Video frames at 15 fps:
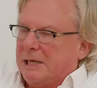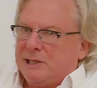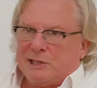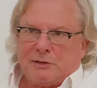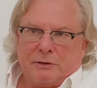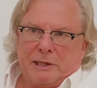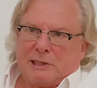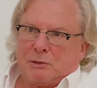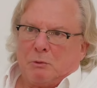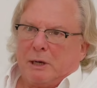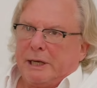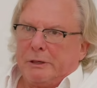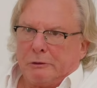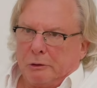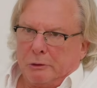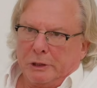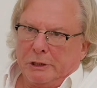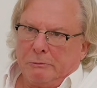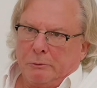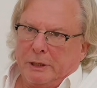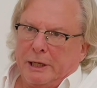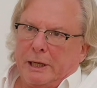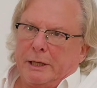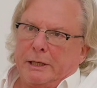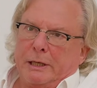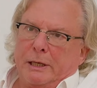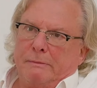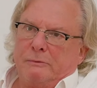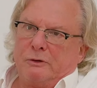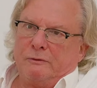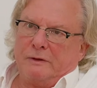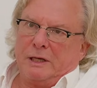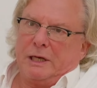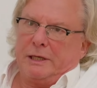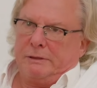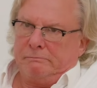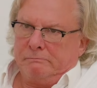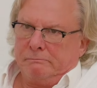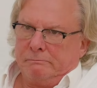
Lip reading: history as a wine grower, when I came to Villány